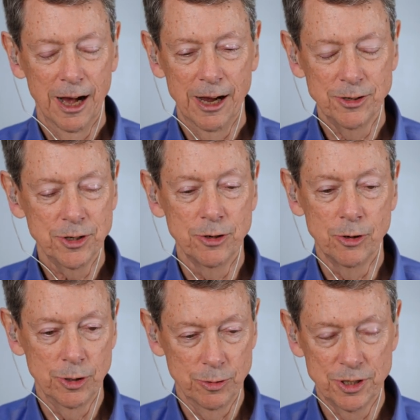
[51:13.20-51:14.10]
I also
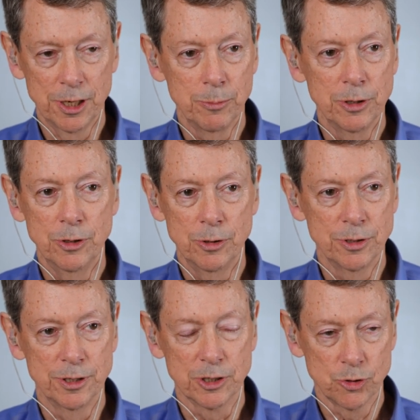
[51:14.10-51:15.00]
know you as someone who
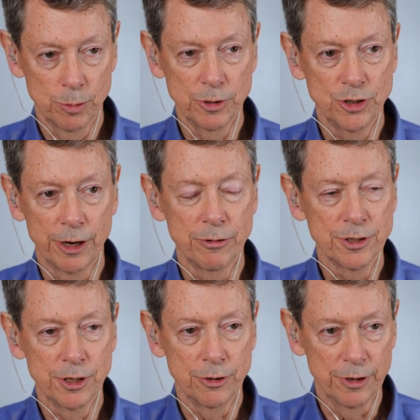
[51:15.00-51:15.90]
is extremely
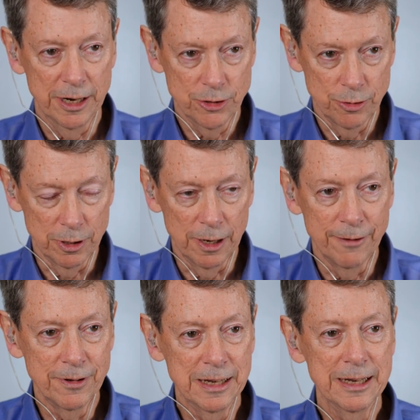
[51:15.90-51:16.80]
generous in your nature and
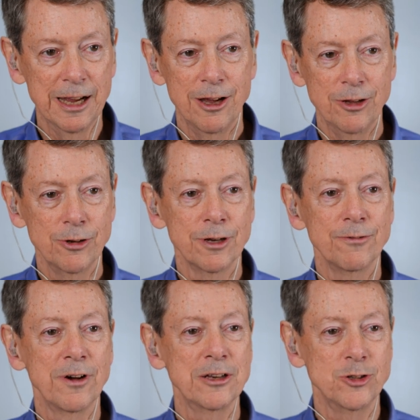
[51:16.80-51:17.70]
loving. You can
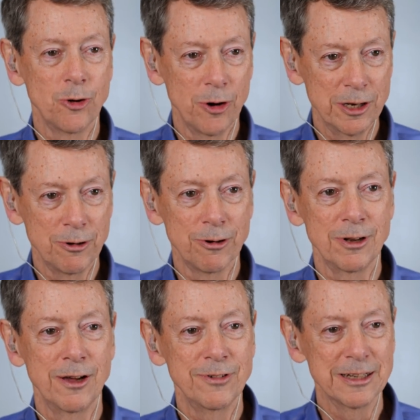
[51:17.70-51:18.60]
find joy in your
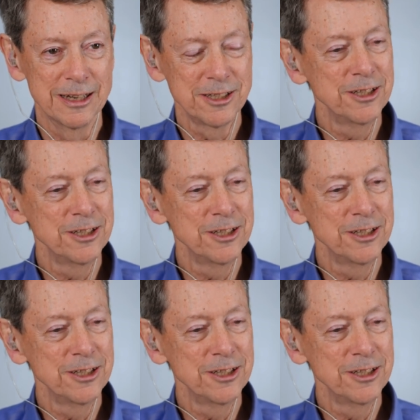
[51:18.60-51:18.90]
own lovingness.